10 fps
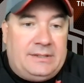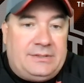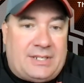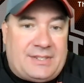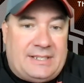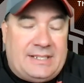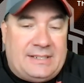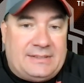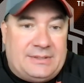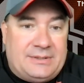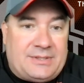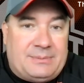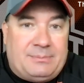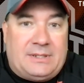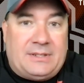Tries to get into
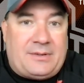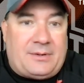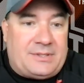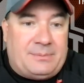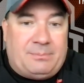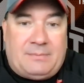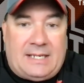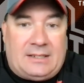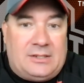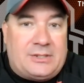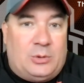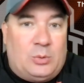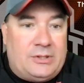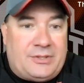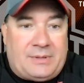some, throwing some analytical
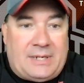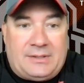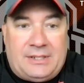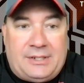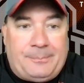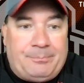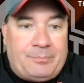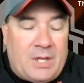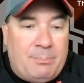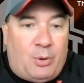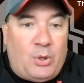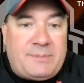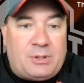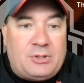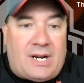words around here. Points
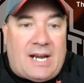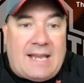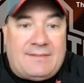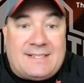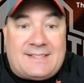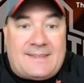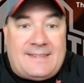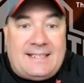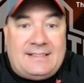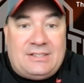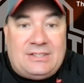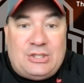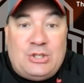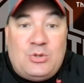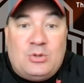per drive is the thing
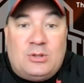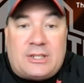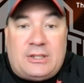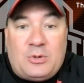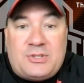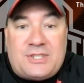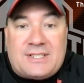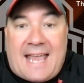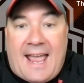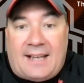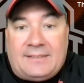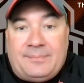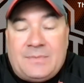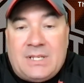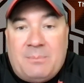you look closest at.
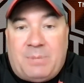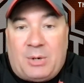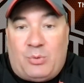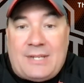But